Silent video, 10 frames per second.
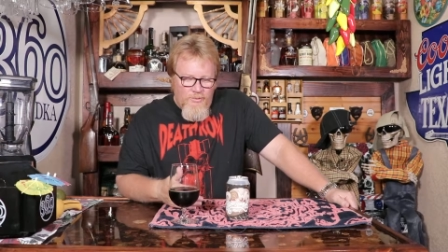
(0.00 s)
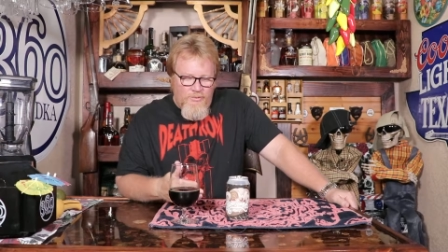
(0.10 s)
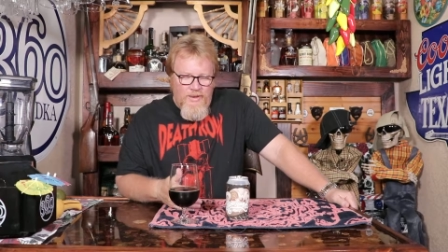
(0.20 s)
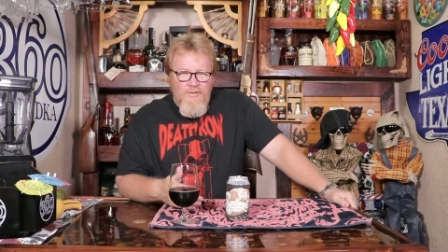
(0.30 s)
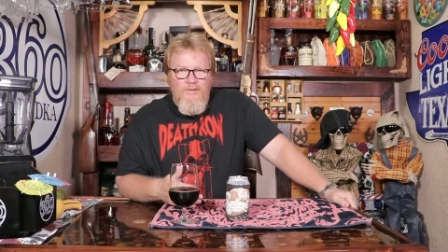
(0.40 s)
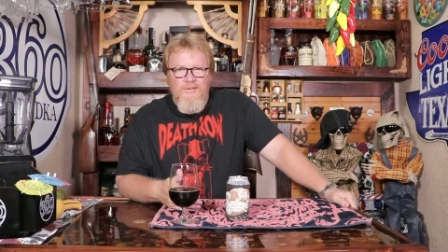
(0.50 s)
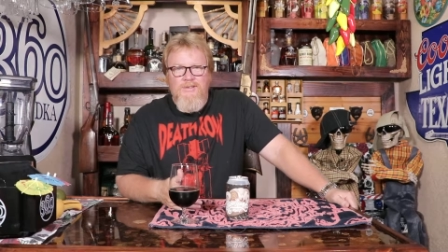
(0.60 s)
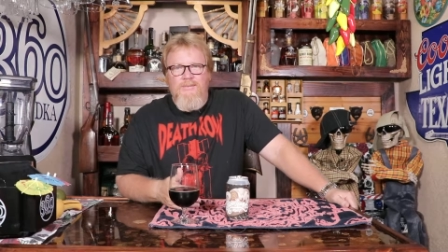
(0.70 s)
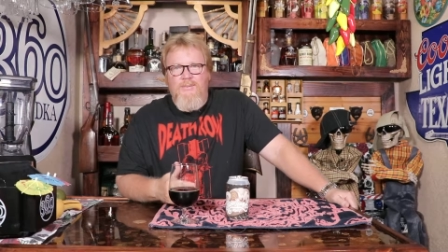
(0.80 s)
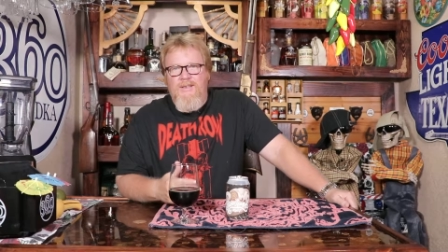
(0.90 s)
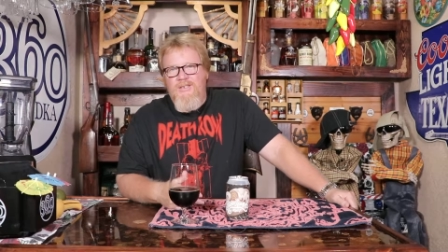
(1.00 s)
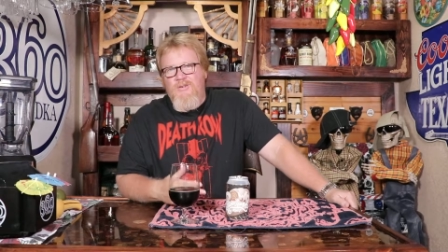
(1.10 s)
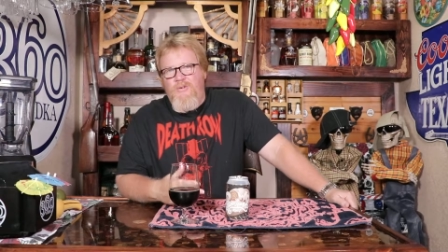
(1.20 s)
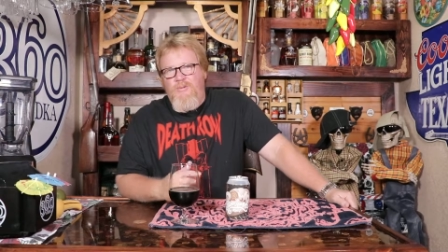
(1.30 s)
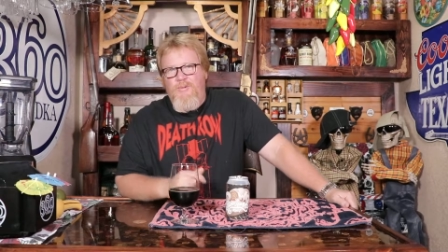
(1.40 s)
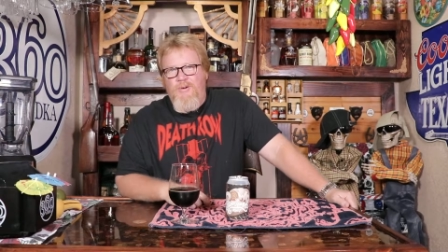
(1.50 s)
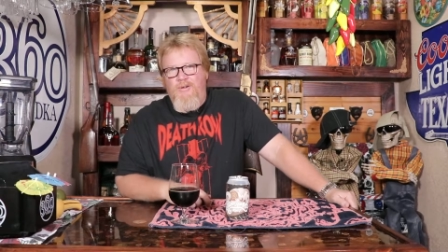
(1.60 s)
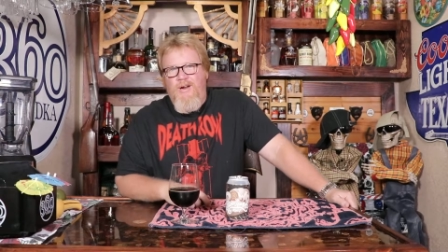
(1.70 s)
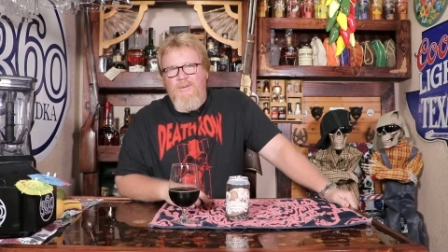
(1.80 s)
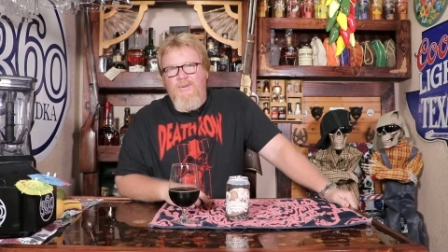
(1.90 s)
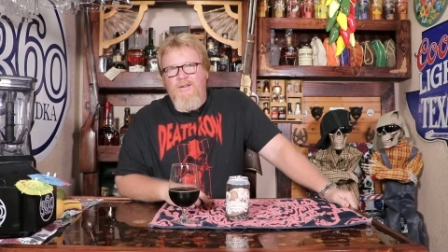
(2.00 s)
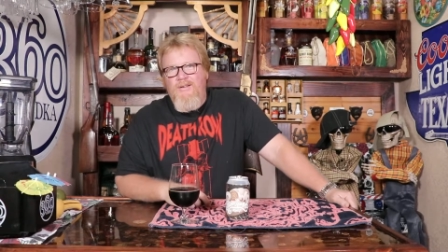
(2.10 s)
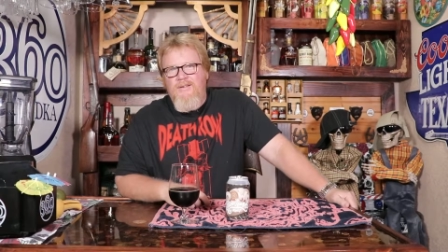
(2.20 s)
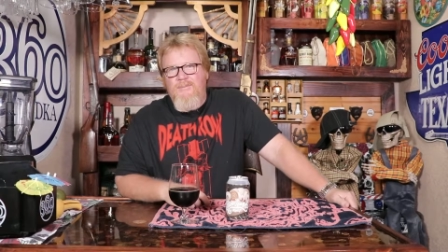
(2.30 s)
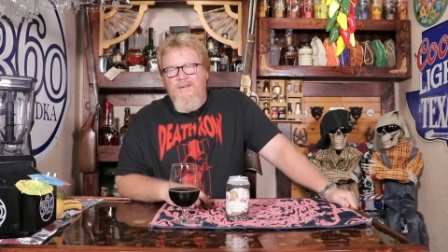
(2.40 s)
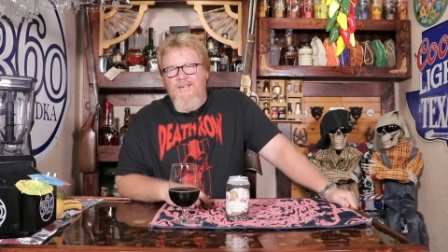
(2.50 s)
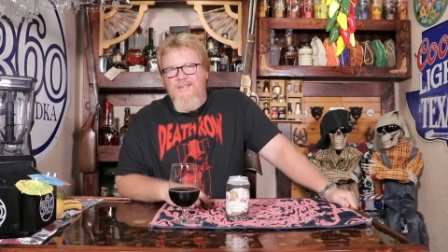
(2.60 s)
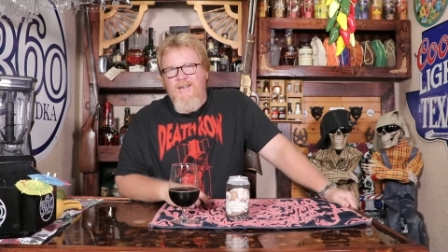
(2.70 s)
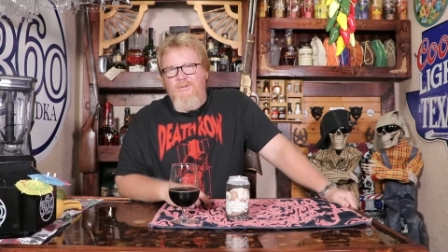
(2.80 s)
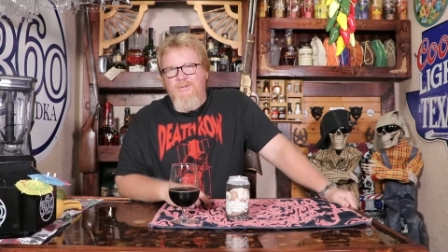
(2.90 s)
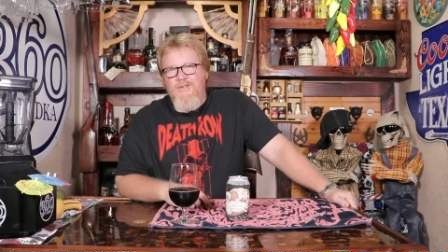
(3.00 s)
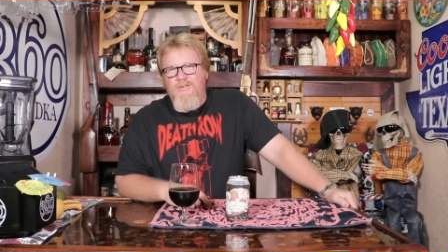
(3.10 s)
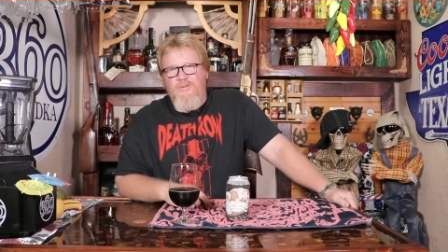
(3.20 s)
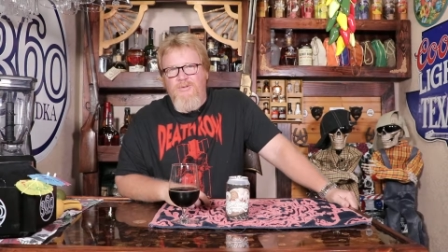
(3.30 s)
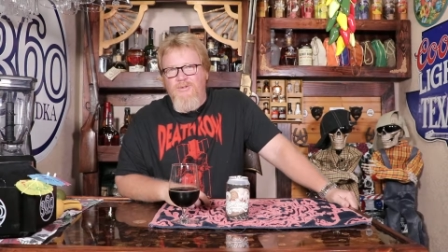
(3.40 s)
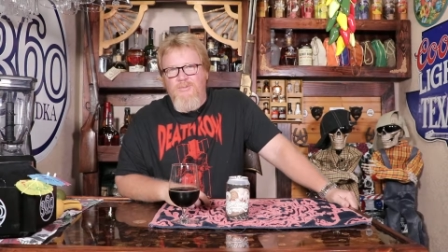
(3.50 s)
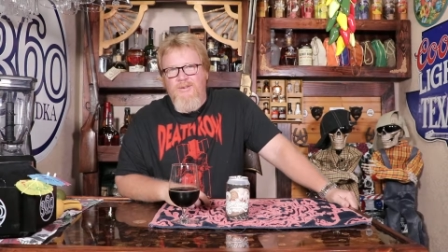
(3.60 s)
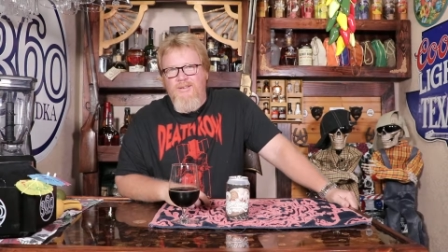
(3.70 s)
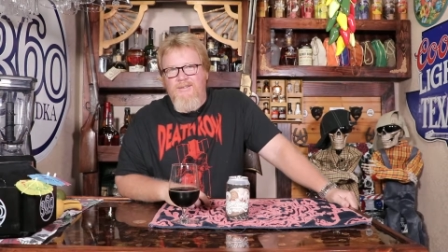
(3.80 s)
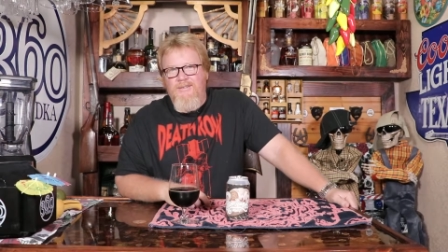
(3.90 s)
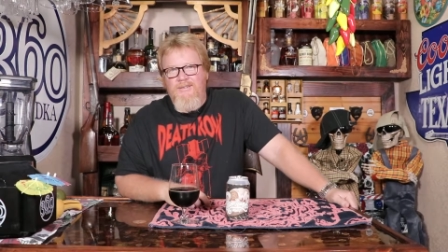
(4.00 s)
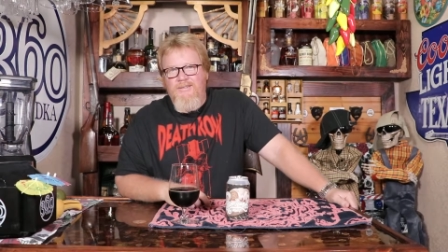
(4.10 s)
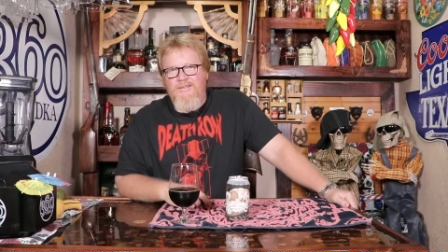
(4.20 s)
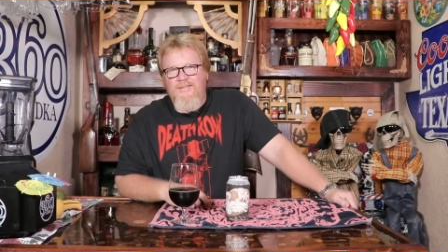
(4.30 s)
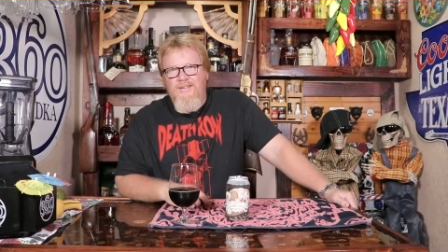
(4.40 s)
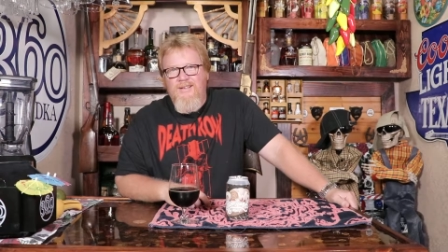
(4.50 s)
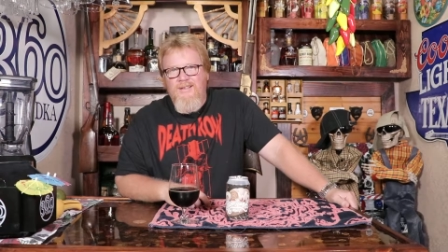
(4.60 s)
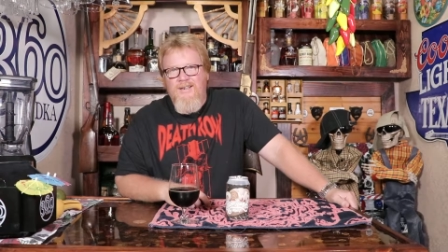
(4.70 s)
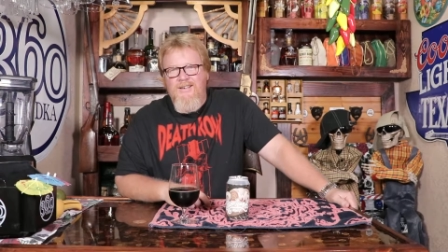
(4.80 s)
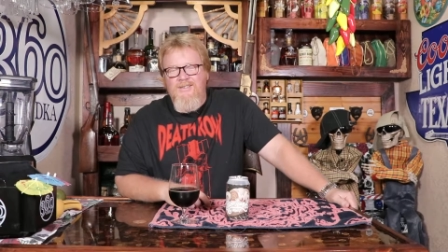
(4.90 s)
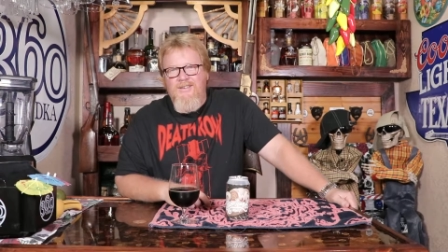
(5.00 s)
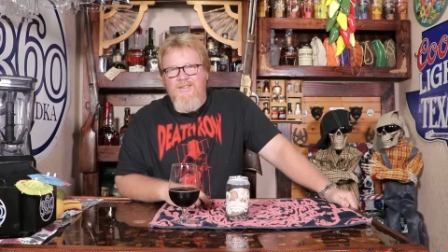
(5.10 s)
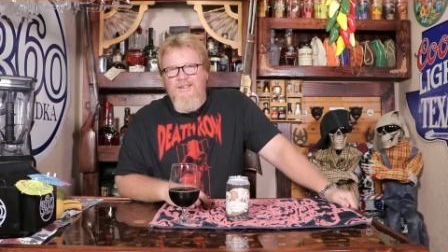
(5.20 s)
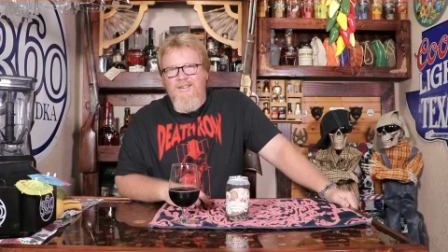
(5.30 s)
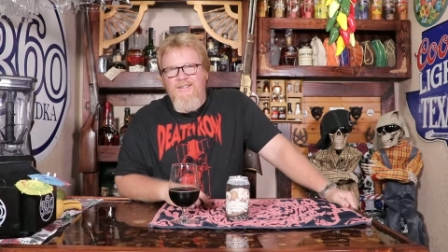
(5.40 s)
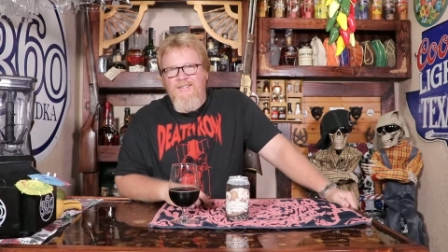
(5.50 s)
flavors, but that's the only one we grabbed because that was the first one that kind of sunk in.